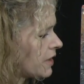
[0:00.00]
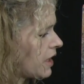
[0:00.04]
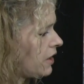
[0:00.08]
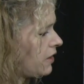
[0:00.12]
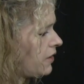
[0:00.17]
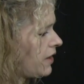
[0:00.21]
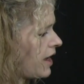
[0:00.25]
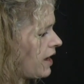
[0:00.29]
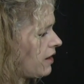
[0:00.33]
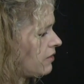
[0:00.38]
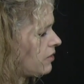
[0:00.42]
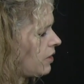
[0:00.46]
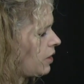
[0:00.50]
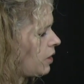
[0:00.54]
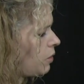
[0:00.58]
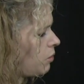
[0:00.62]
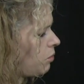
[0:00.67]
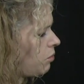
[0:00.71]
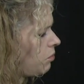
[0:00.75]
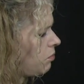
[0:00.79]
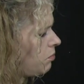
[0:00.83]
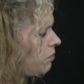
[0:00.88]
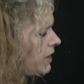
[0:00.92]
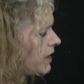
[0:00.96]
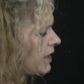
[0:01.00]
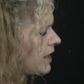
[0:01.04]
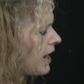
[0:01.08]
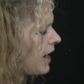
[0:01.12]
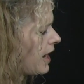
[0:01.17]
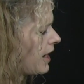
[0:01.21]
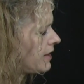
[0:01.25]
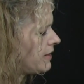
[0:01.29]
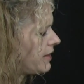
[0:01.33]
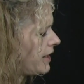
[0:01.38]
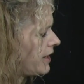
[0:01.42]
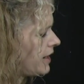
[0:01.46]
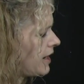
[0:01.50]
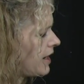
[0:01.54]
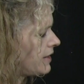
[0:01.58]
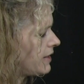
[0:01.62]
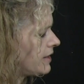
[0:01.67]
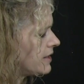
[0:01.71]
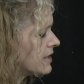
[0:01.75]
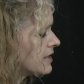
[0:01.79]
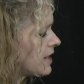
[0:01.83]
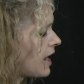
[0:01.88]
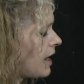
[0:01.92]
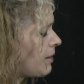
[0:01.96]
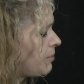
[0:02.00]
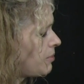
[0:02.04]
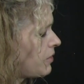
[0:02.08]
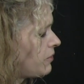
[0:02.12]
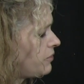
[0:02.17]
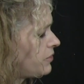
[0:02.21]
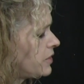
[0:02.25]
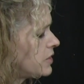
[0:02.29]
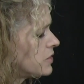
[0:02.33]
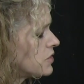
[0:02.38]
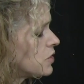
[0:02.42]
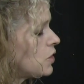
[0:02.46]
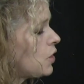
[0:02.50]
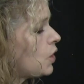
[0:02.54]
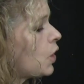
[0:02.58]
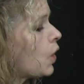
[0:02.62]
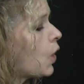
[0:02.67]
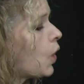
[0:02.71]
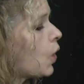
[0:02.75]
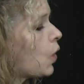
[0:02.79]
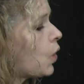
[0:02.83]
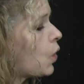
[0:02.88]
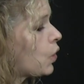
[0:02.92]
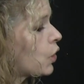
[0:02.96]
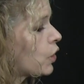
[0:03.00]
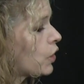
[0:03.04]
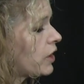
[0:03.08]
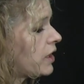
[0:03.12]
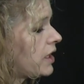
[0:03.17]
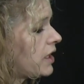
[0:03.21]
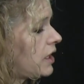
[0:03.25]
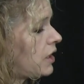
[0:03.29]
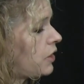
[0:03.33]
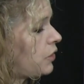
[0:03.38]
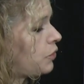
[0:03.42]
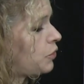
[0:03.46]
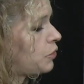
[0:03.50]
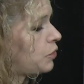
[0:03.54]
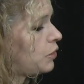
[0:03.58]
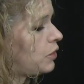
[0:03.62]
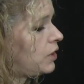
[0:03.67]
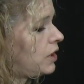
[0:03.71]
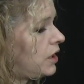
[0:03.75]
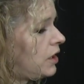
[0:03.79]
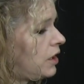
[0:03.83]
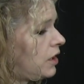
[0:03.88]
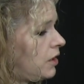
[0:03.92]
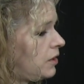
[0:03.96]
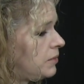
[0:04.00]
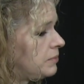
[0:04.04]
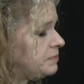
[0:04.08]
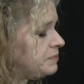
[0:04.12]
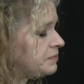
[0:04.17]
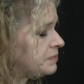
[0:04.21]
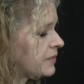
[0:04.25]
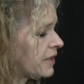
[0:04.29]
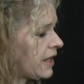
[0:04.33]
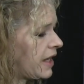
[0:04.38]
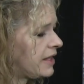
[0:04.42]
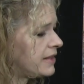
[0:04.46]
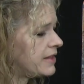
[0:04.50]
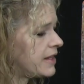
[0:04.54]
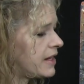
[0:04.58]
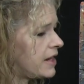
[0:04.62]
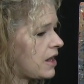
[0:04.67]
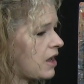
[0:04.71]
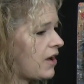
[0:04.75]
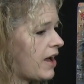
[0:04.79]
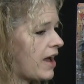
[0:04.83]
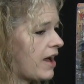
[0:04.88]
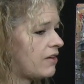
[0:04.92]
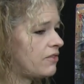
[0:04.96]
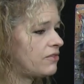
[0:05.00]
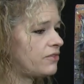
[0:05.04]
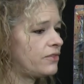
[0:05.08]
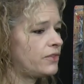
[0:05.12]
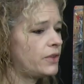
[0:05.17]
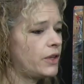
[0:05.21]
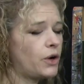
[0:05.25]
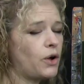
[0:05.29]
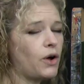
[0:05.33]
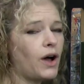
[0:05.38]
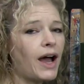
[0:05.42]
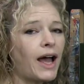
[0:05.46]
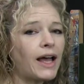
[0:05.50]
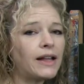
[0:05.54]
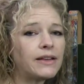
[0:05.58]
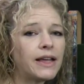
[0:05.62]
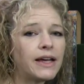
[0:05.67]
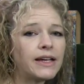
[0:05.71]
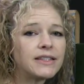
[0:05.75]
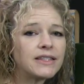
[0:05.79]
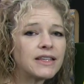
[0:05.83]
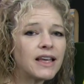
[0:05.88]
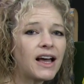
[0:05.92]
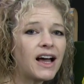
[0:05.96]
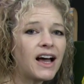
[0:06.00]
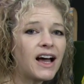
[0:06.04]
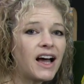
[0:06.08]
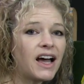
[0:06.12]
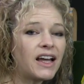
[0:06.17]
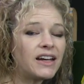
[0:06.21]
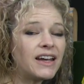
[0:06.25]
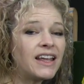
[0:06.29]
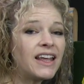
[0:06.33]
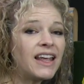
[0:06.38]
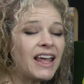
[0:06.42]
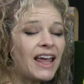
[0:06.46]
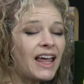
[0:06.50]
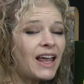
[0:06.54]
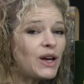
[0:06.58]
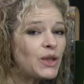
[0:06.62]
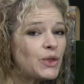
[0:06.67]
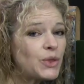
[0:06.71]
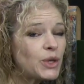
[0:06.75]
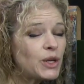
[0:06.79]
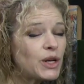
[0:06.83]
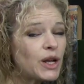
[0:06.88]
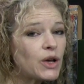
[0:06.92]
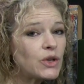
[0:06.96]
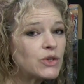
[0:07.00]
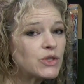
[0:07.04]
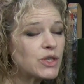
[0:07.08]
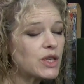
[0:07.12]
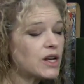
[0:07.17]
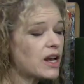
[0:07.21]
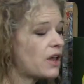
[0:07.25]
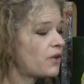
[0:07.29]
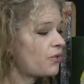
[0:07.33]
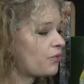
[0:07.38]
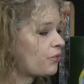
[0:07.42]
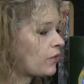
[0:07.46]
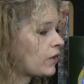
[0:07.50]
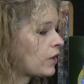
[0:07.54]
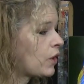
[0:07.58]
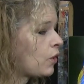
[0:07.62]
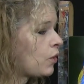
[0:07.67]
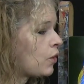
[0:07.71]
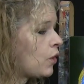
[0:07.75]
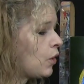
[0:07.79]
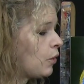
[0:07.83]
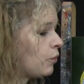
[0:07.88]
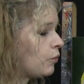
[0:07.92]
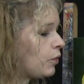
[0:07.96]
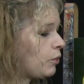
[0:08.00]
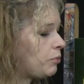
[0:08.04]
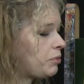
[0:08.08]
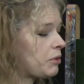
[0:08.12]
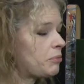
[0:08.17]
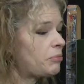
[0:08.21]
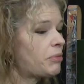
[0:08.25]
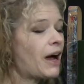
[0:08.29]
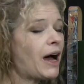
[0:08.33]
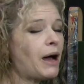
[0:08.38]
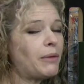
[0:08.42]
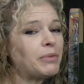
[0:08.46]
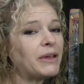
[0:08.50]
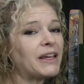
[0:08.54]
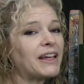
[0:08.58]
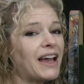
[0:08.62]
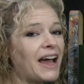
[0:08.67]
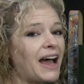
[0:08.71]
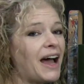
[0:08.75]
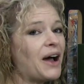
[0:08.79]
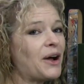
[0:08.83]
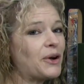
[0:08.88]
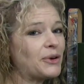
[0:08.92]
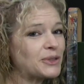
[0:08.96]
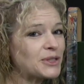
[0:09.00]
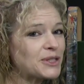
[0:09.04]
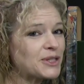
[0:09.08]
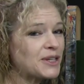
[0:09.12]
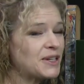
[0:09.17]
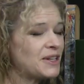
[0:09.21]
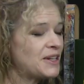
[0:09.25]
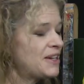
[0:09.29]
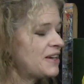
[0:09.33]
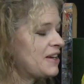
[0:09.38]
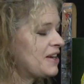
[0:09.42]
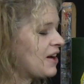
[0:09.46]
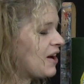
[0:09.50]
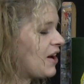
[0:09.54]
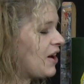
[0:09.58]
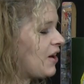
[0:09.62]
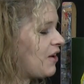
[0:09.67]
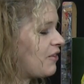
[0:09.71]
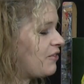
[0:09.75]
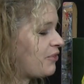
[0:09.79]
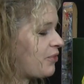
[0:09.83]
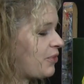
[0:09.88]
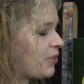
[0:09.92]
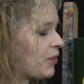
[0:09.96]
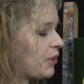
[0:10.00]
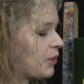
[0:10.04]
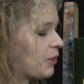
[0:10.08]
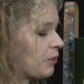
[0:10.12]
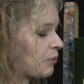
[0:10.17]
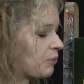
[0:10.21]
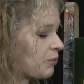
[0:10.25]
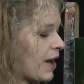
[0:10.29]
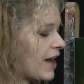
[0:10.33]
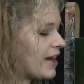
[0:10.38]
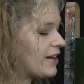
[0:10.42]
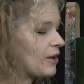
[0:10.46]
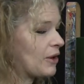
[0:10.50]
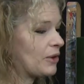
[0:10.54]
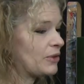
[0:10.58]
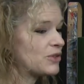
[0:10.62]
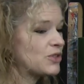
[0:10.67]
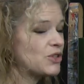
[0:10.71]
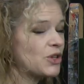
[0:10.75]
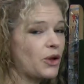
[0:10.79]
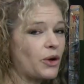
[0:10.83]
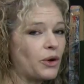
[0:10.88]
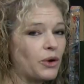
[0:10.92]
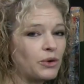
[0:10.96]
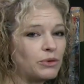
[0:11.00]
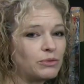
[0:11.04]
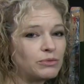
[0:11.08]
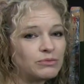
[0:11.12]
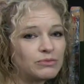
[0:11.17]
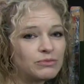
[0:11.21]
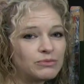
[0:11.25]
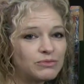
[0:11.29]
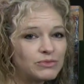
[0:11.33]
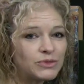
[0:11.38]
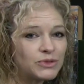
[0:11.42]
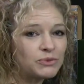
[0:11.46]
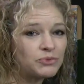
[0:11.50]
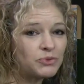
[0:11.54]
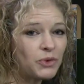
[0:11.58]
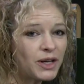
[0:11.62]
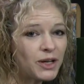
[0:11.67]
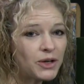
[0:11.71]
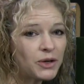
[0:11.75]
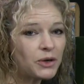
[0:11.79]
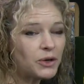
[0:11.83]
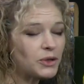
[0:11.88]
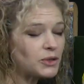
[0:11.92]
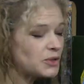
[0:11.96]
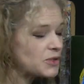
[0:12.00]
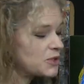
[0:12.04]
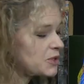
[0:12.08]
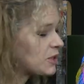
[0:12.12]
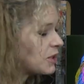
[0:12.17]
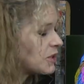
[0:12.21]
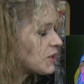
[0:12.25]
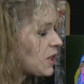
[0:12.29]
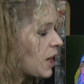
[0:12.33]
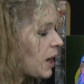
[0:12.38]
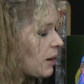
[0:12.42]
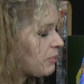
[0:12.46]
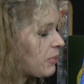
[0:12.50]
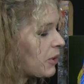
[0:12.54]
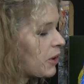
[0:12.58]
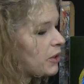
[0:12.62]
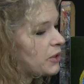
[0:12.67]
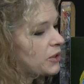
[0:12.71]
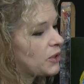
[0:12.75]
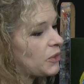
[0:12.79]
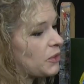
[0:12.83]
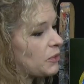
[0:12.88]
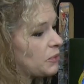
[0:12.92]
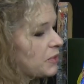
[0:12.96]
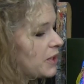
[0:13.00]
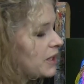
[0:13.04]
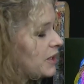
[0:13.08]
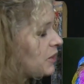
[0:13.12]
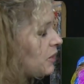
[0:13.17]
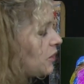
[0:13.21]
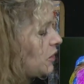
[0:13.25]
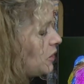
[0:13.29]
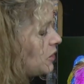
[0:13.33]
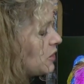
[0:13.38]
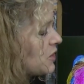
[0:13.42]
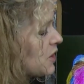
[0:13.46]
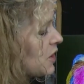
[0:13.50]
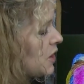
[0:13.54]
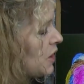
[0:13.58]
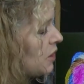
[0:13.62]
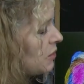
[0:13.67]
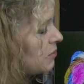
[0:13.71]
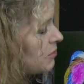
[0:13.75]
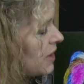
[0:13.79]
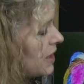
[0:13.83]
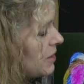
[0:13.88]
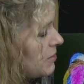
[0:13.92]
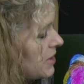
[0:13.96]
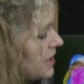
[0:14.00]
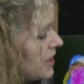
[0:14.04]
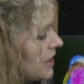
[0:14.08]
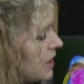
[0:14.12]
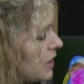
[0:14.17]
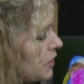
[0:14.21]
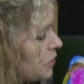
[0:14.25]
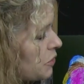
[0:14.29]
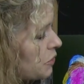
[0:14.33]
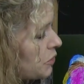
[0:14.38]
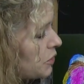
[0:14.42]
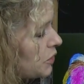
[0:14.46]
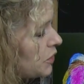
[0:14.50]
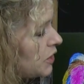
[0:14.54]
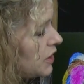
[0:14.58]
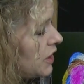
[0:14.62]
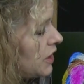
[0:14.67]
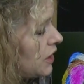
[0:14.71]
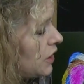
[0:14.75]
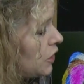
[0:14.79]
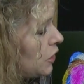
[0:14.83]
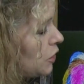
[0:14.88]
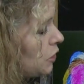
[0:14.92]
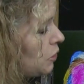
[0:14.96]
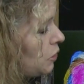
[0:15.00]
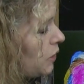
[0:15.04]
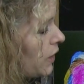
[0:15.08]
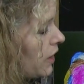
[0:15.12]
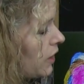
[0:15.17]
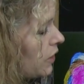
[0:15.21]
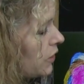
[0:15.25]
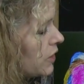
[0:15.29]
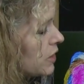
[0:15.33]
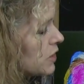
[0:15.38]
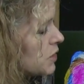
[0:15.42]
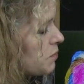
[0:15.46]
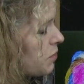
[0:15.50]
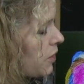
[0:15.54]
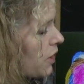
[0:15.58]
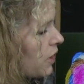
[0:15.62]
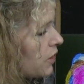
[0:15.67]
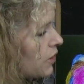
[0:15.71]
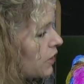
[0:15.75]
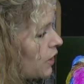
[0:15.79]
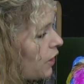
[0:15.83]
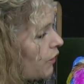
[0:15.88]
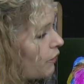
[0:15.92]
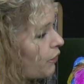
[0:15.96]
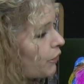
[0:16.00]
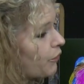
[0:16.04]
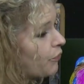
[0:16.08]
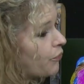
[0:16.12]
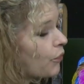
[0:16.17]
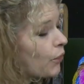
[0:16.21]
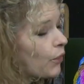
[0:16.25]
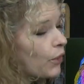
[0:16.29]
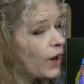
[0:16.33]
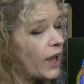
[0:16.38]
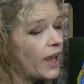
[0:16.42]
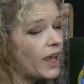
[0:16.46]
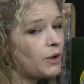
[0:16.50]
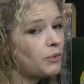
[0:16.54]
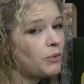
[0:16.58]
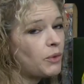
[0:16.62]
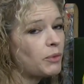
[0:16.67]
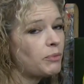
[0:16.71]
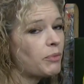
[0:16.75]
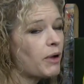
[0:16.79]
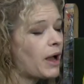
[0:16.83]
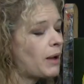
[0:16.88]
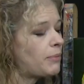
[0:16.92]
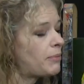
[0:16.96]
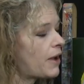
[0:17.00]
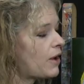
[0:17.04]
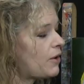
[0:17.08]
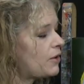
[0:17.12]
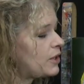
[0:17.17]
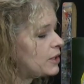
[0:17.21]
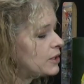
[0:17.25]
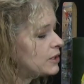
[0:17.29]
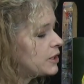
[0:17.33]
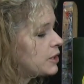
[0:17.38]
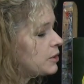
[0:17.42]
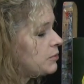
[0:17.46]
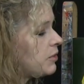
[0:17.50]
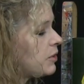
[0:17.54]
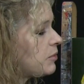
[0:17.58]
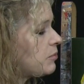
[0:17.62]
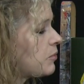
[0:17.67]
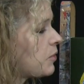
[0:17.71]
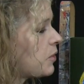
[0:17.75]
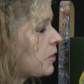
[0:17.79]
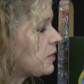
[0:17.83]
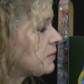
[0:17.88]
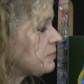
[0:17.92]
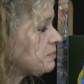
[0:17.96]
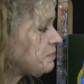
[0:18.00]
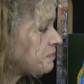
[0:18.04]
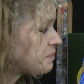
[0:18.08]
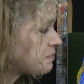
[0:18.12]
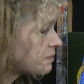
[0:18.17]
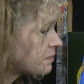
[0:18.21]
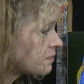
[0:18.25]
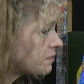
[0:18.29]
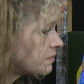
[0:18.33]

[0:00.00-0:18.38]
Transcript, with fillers: I'll have a big highlight on the top of this horn in through here, and then I'll have little highlights on anything else that I feel will be popping out of the rhino. So wrinkles, the top part of the wrinkles, maybe in through here where this part of the forehead would pop out a little bit more.